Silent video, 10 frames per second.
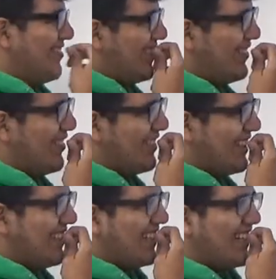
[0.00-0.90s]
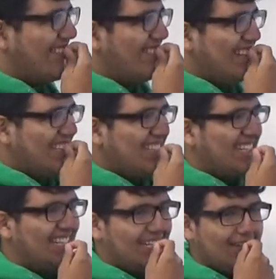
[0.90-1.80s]
Why am I forgetting the name?
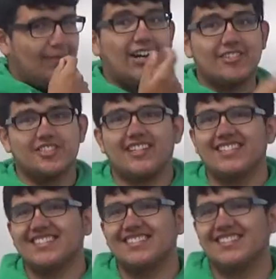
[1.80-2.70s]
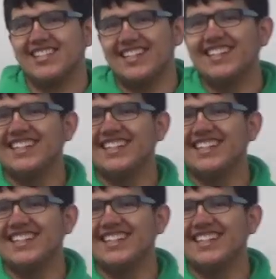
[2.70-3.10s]
Alcatraz, sorry.